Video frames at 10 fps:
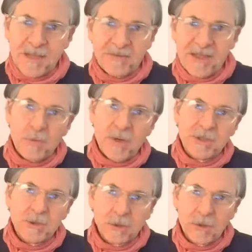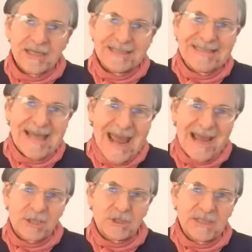that when you look at the
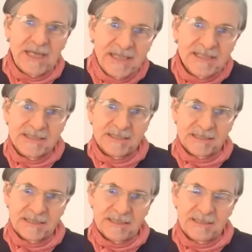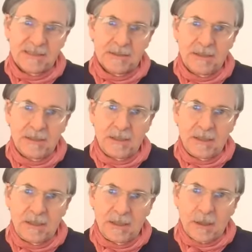actual instances
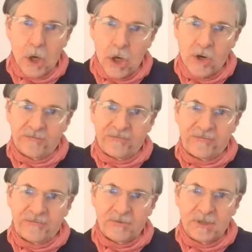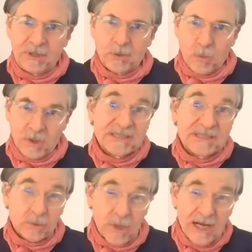of what is
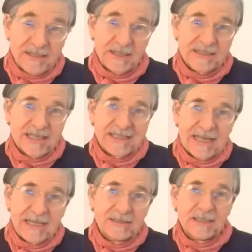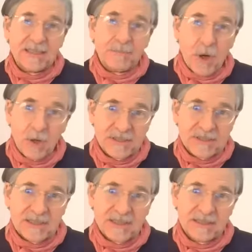derided as identity
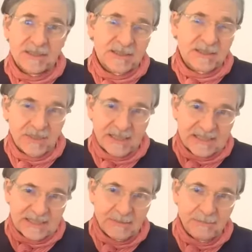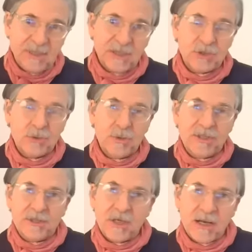politics, so let's say Me Too
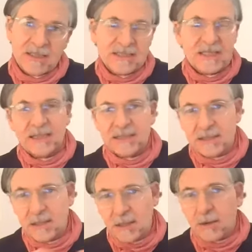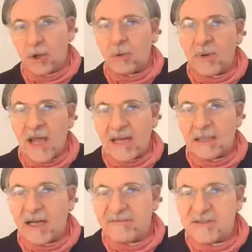in the United States or Black
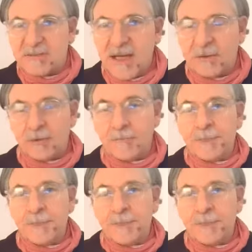Lives Matter,